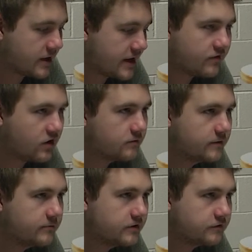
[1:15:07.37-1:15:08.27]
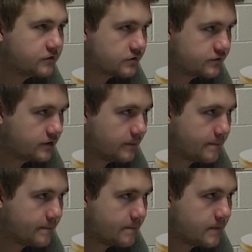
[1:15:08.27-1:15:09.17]
Have Aquaman be the first film,
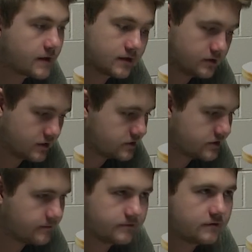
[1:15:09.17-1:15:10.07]
and you got Shazam.